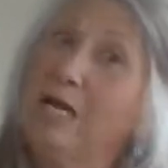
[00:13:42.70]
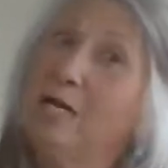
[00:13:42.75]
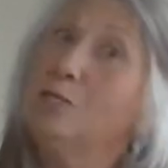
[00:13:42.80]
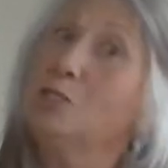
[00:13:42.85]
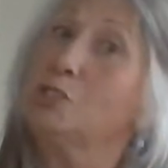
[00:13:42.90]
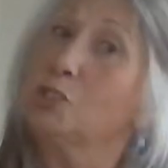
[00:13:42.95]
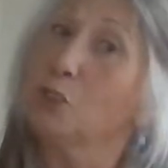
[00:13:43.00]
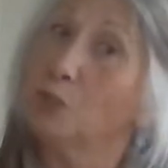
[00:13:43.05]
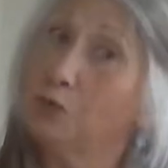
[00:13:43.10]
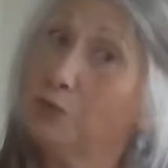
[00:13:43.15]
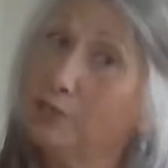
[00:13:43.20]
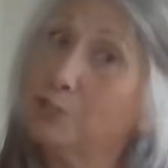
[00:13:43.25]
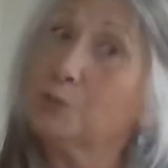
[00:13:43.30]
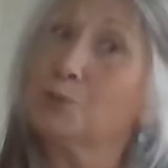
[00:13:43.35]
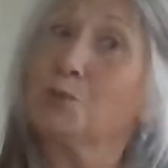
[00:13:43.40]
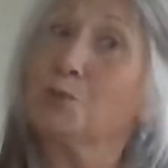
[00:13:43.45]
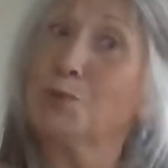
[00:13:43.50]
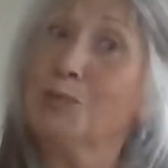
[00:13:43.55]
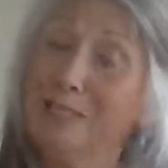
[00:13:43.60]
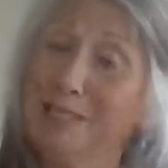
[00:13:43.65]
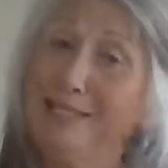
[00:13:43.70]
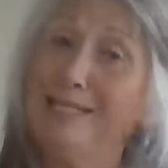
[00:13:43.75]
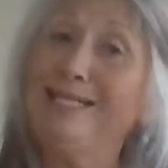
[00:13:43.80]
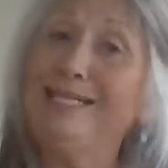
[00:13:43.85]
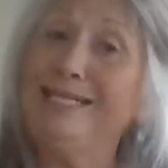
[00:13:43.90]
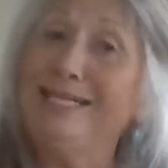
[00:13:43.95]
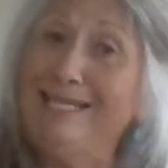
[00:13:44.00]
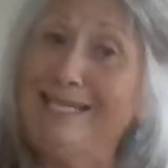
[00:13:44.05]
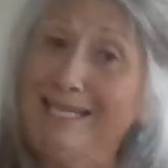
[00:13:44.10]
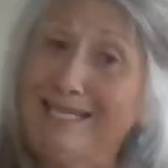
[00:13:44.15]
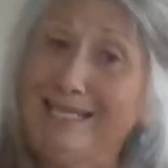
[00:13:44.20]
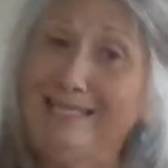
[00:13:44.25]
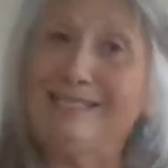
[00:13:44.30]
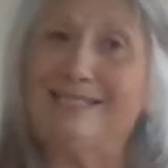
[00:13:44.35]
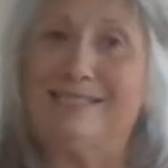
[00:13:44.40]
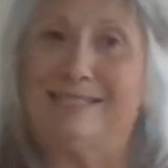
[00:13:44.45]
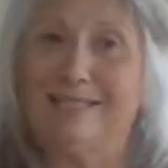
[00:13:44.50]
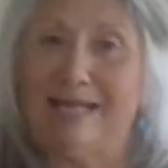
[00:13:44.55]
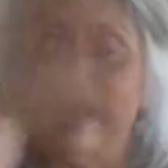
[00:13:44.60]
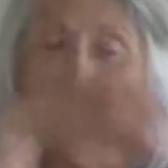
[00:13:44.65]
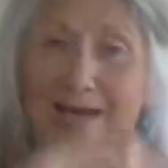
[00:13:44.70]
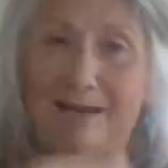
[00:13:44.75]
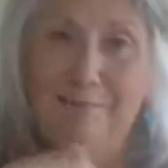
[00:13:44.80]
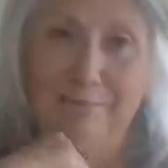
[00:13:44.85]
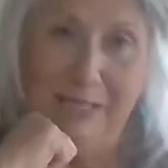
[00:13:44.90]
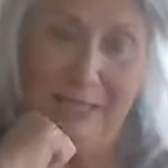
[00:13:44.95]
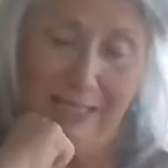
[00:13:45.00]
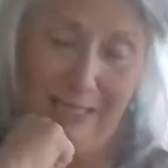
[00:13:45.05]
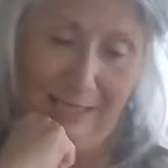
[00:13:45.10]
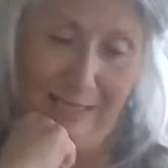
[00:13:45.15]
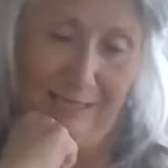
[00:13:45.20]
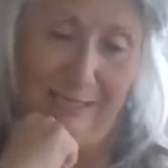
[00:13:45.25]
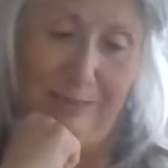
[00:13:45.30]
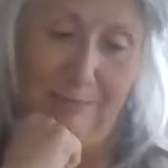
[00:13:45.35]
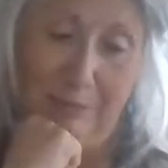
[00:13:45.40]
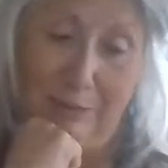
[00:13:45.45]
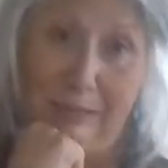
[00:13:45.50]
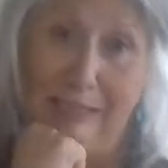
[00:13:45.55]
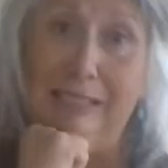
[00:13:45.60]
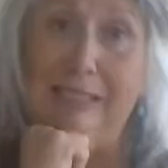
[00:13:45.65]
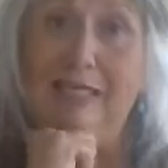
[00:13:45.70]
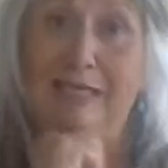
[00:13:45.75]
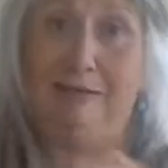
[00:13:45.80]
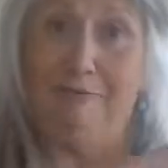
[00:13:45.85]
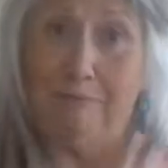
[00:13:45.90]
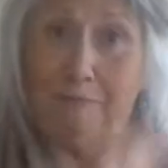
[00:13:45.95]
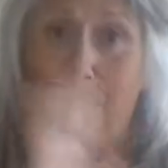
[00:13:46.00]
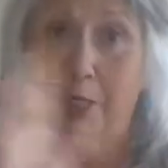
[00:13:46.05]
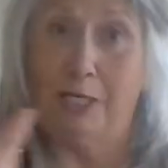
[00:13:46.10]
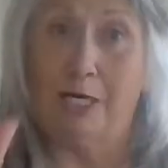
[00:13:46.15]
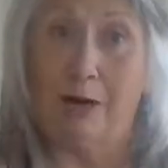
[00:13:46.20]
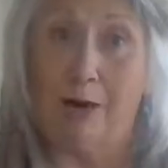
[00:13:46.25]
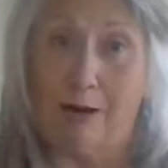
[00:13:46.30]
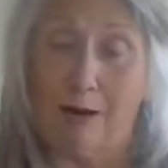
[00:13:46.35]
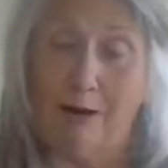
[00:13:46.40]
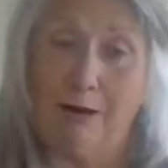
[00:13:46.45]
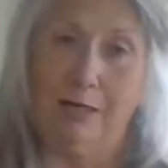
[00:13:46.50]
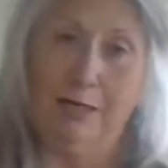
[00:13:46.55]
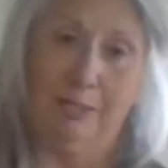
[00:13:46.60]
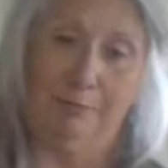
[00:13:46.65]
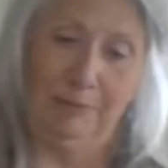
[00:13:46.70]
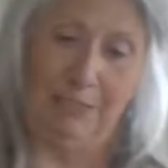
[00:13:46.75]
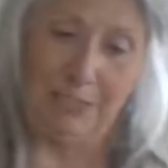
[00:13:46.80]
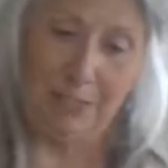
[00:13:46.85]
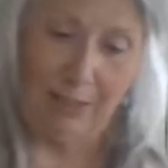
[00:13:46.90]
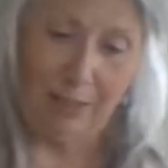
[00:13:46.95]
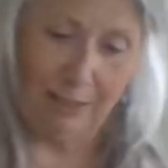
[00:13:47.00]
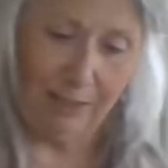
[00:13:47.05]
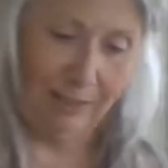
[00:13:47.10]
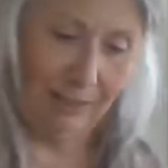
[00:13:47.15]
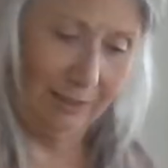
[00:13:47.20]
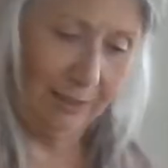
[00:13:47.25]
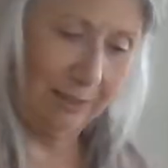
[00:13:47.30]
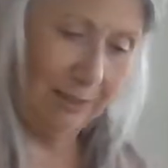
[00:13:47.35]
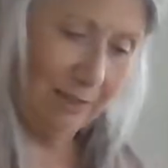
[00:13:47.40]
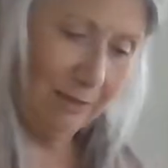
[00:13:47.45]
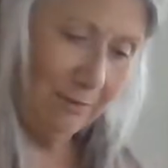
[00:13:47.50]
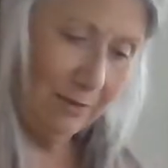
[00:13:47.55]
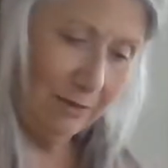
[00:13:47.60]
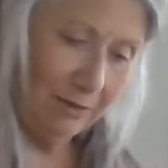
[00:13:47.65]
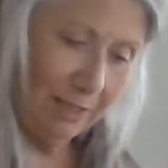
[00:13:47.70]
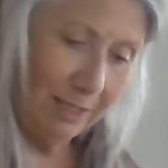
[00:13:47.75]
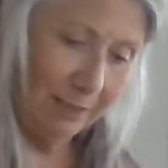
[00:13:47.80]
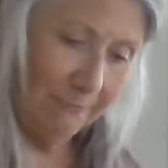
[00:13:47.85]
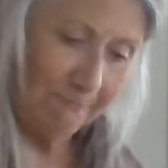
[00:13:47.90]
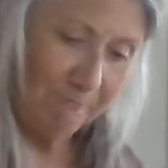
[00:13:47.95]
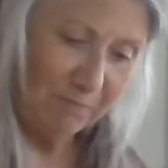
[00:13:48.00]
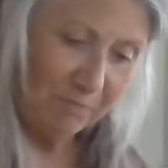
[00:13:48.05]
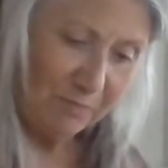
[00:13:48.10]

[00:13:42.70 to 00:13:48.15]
So this really is, I'm beginning to believe we are going to be talking a lot about it.